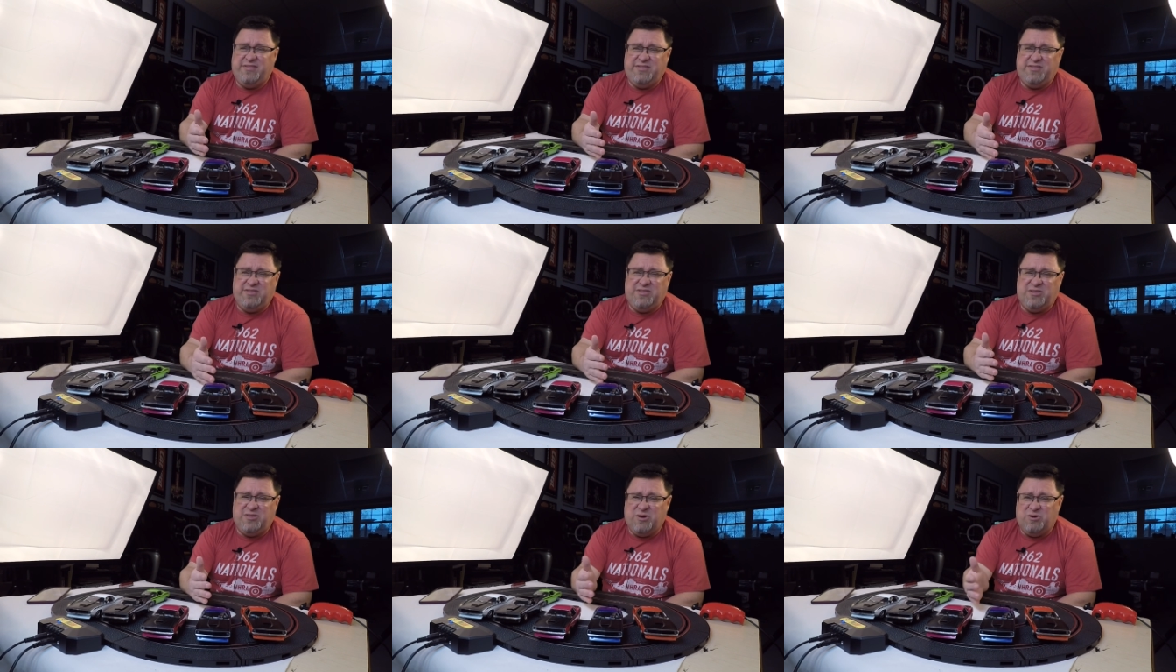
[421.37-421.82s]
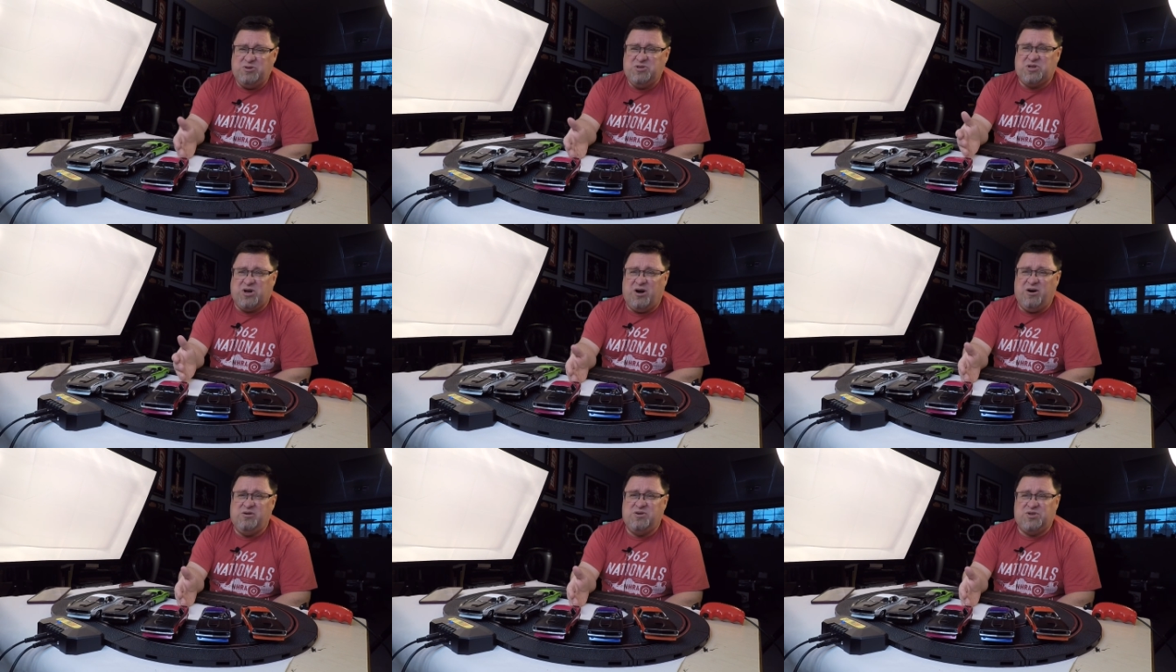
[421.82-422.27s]
Those
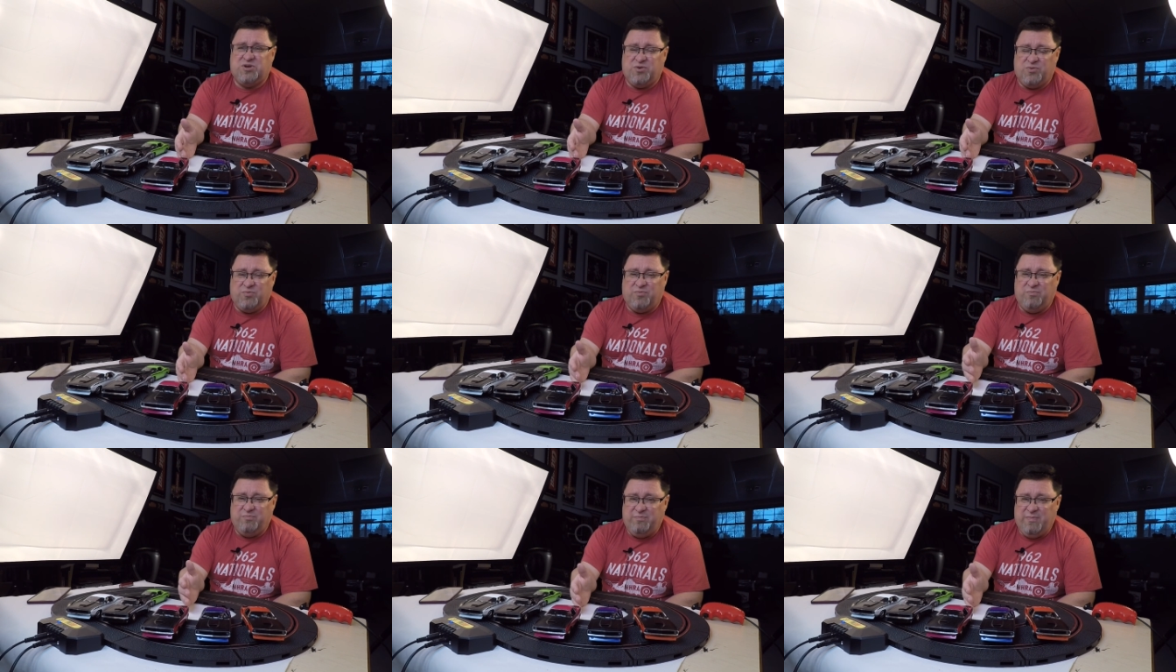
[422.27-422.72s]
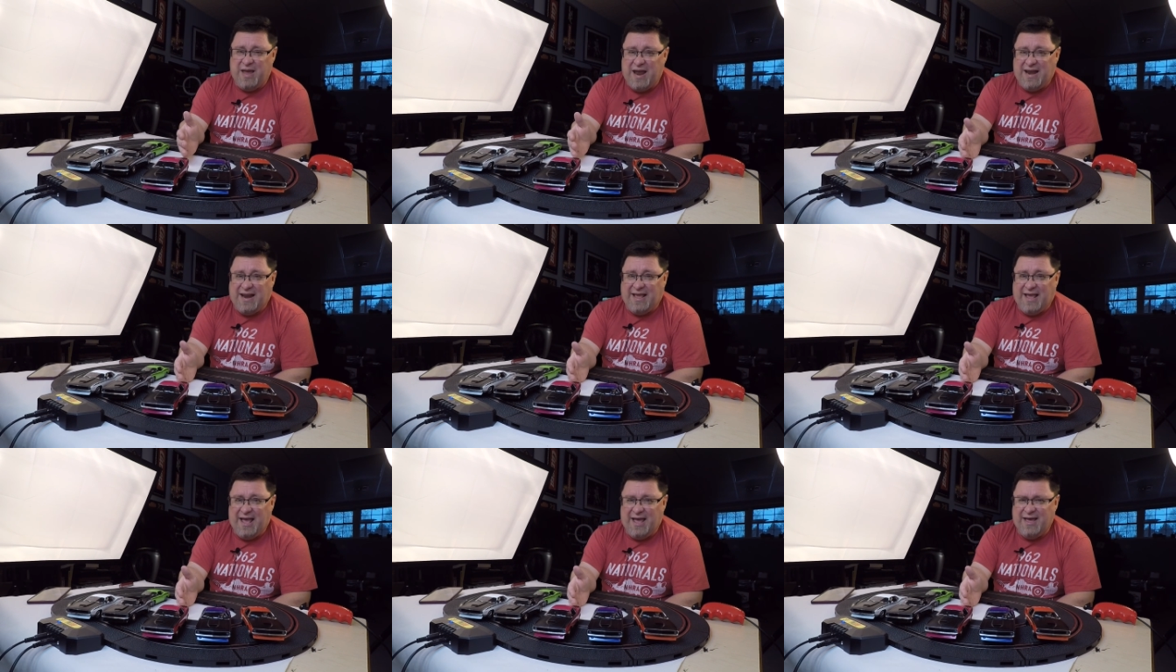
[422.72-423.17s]
cars are made
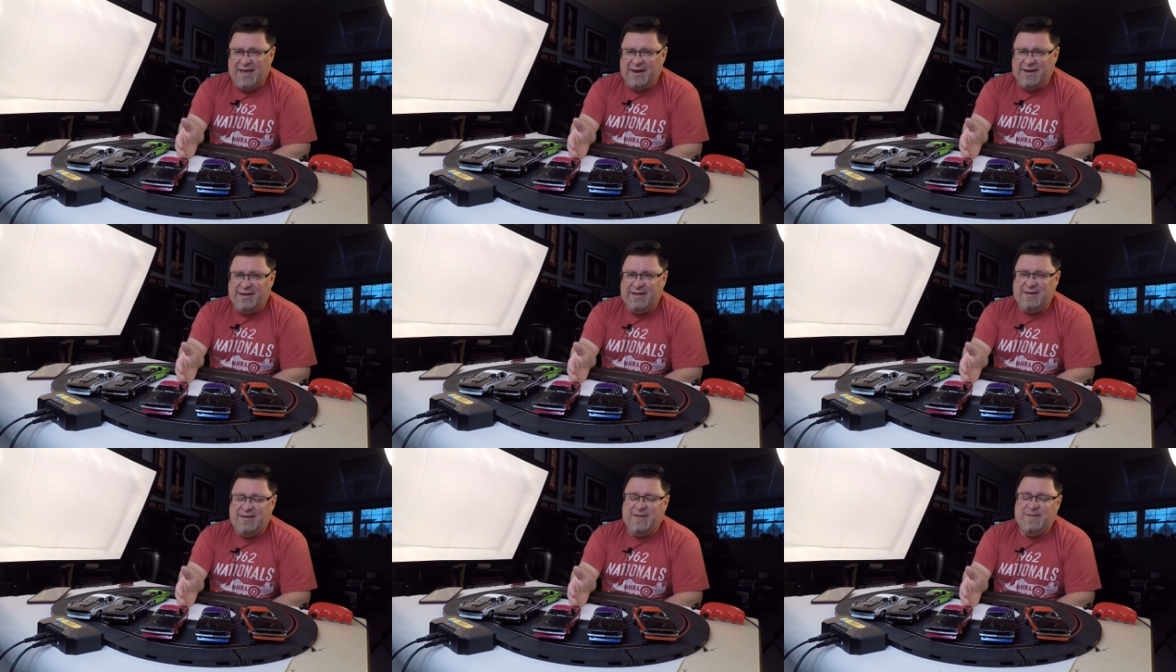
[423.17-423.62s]
again.